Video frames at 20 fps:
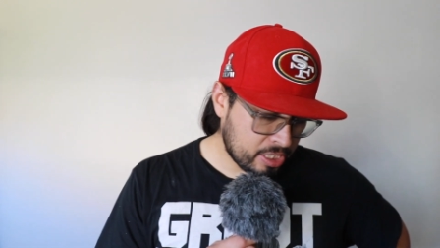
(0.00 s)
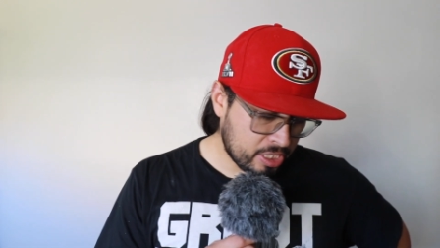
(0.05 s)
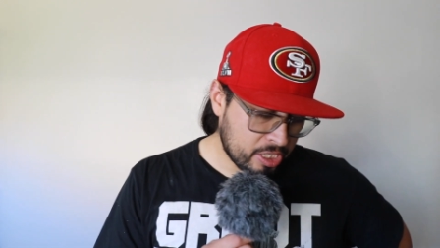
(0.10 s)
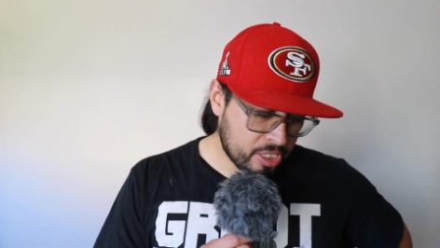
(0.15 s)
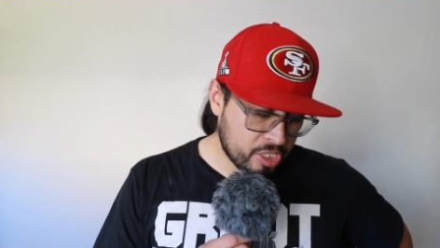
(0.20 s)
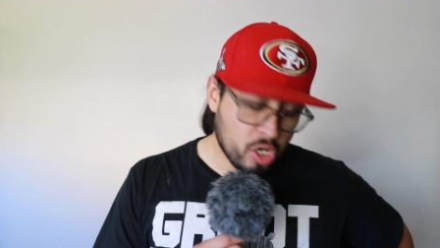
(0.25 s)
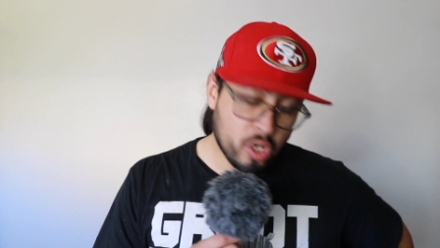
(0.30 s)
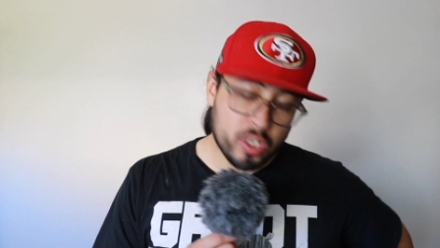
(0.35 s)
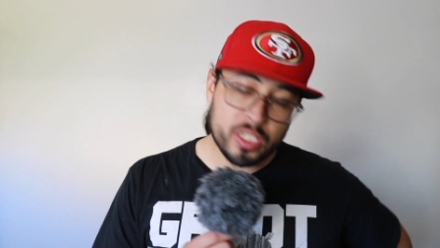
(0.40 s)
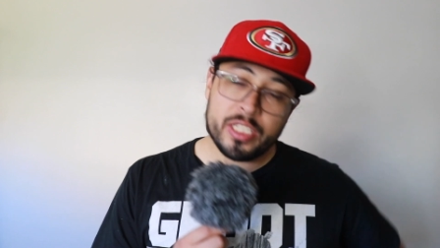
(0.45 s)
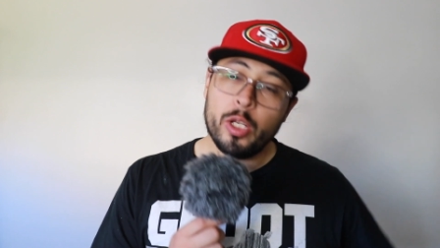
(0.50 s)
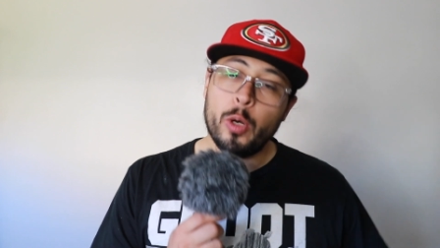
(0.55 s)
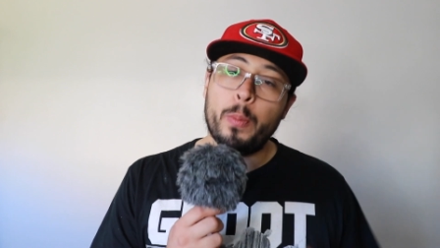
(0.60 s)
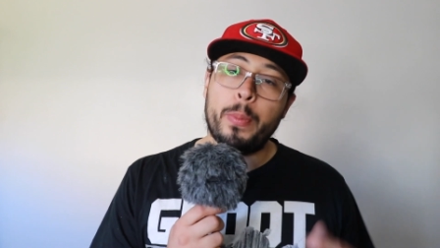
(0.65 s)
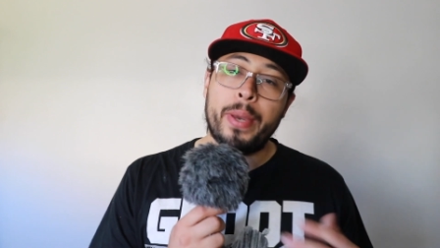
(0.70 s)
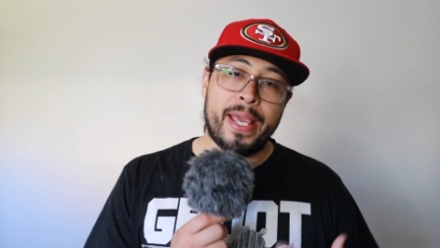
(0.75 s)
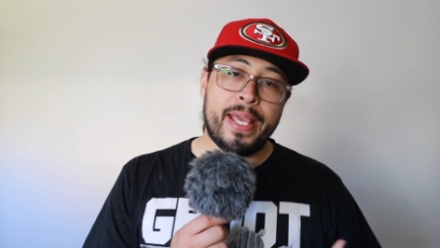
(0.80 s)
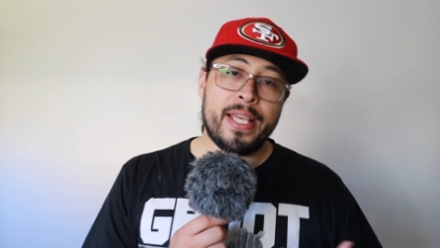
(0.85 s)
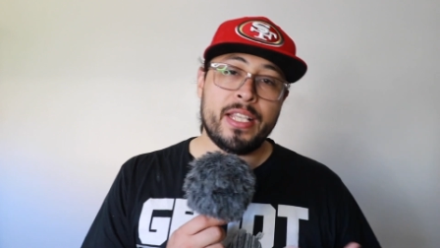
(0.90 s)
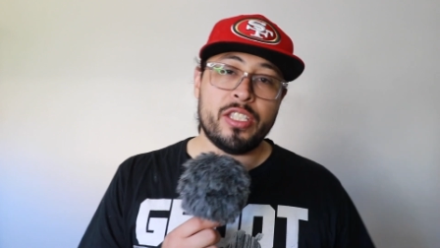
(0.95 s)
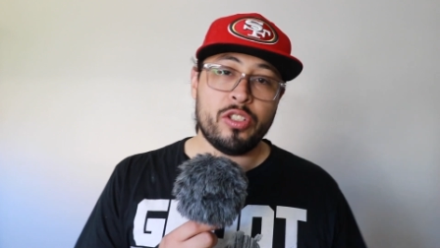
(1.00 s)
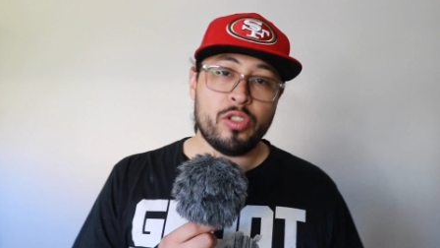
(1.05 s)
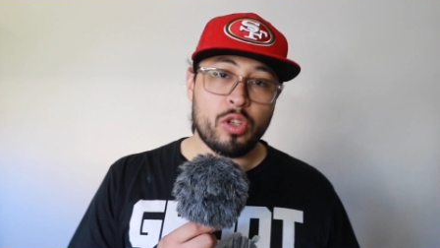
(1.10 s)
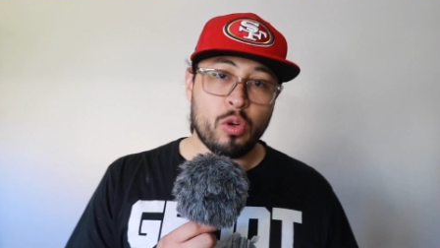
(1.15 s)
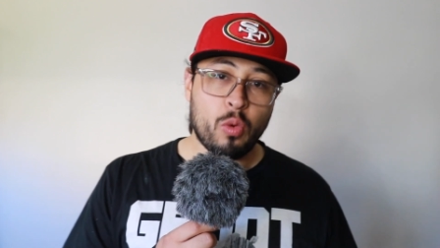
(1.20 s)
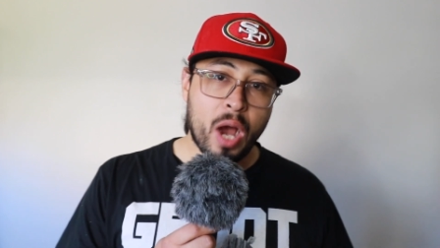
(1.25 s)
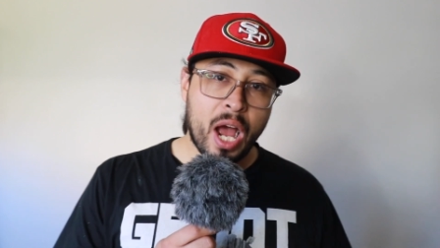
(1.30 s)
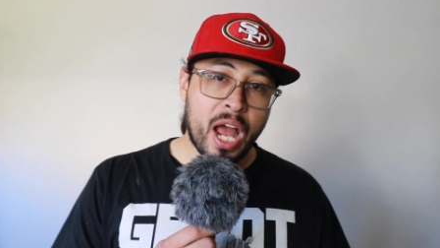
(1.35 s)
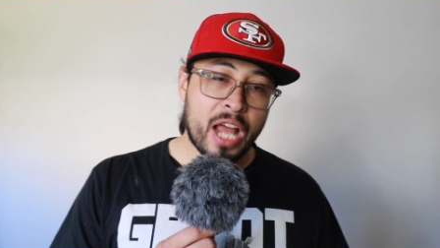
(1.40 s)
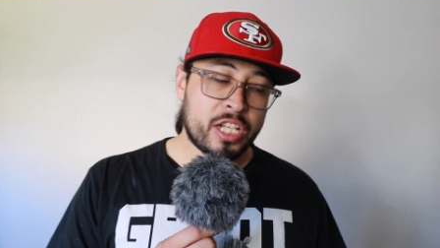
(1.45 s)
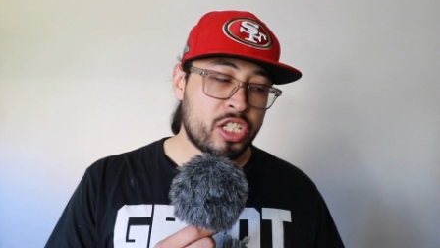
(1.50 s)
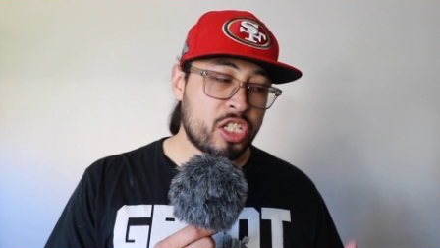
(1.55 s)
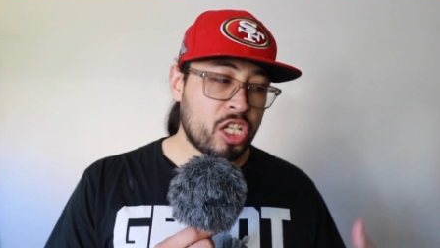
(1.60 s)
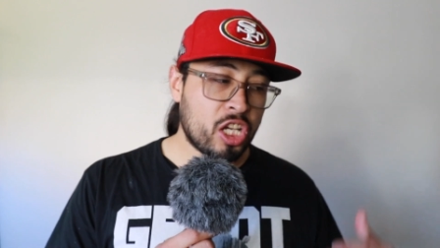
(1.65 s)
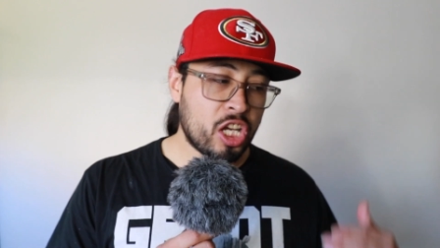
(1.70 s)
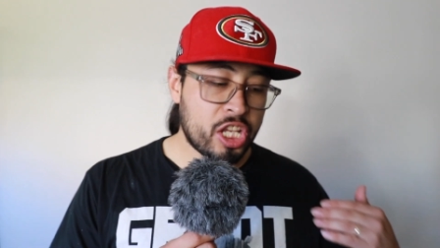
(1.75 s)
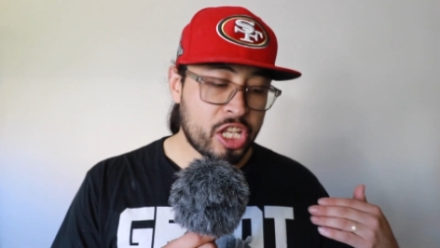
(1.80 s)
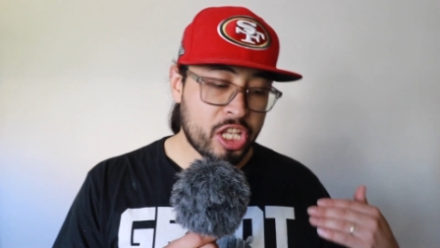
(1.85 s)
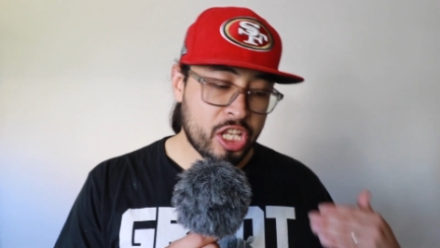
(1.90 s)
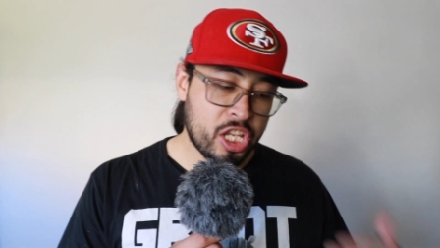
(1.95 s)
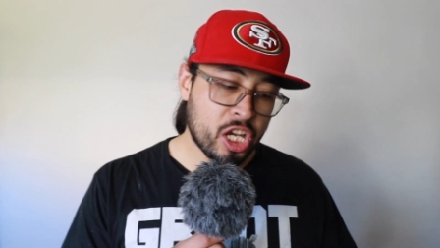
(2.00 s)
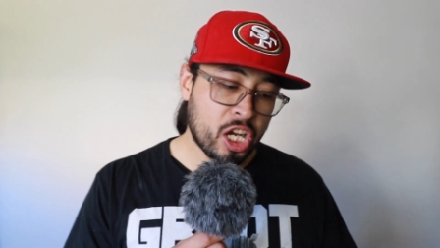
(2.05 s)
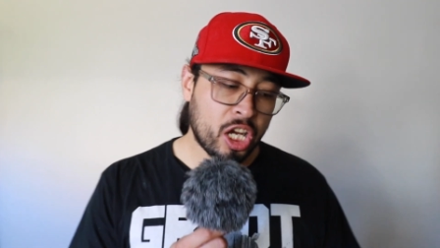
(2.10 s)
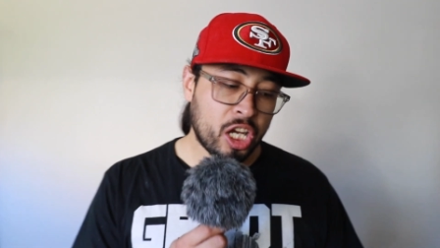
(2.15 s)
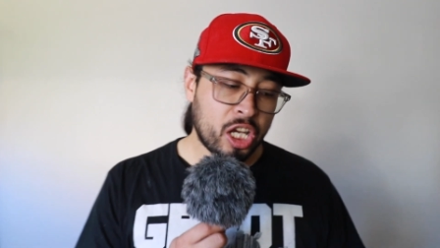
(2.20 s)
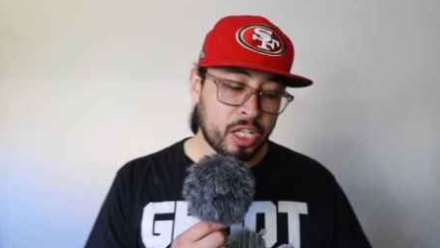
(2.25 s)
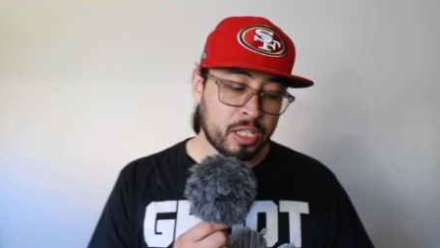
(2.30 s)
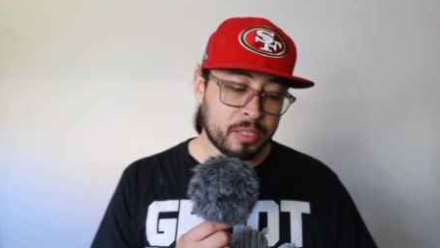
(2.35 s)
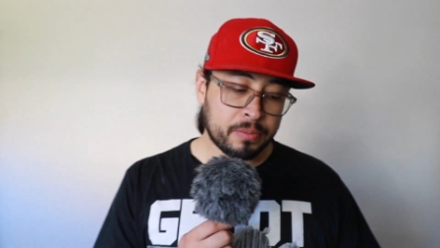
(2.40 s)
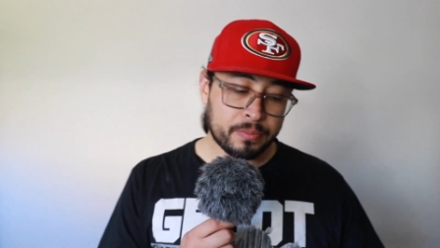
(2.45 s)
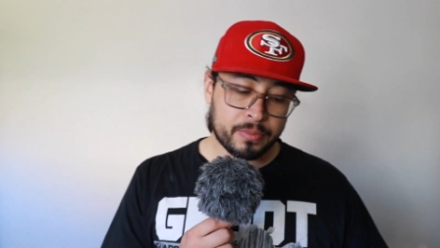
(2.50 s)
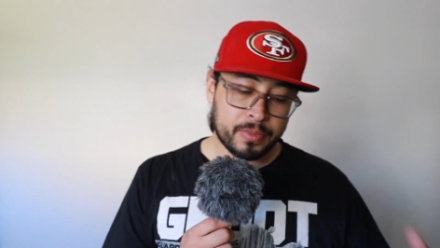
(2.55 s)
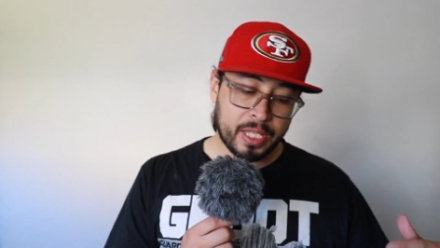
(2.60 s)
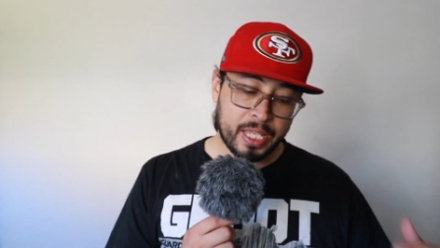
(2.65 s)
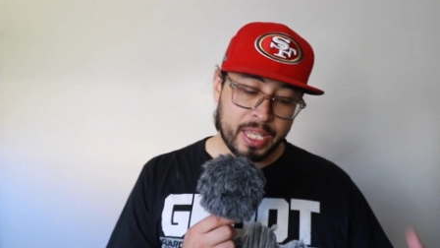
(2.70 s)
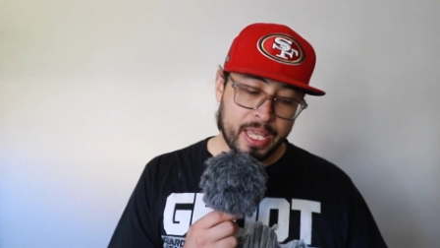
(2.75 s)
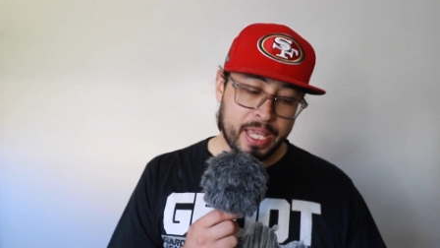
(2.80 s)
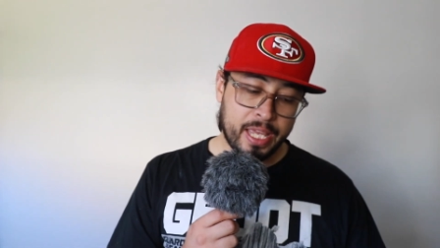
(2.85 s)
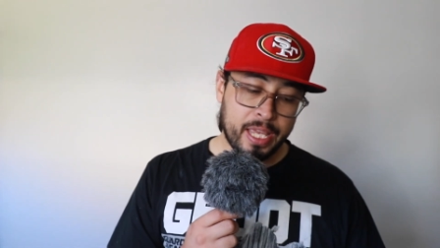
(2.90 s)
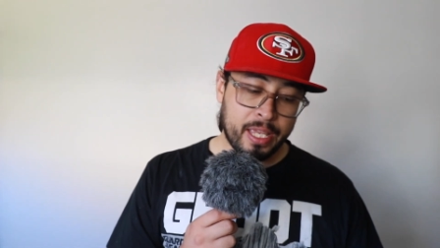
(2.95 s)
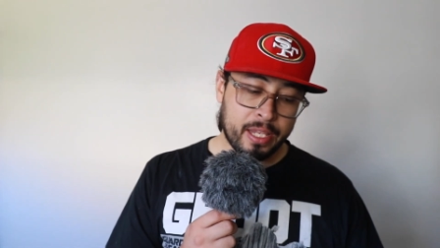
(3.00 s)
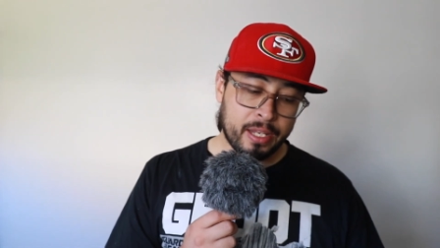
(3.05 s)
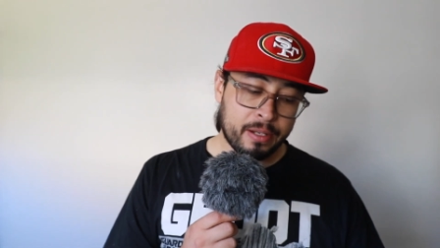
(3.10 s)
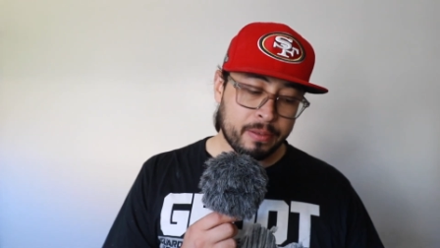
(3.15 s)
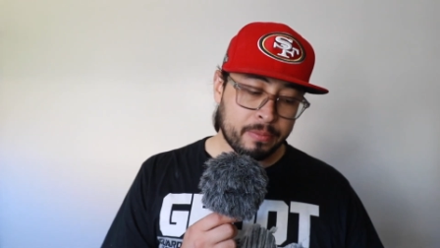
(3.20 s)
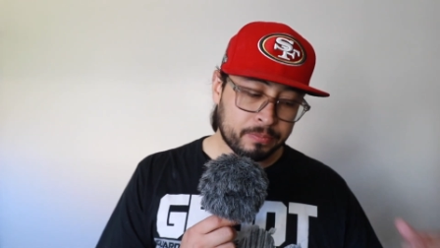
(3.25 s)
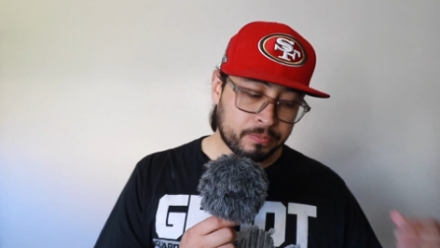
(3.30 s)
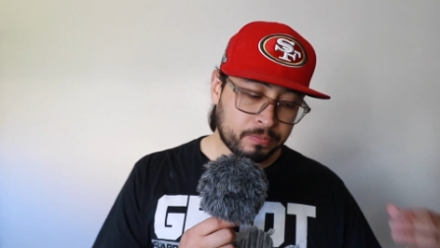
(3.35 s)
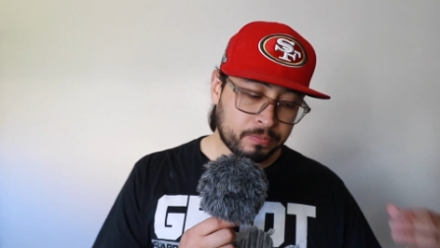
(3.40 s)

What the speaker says: it still pains you to watch a young kid,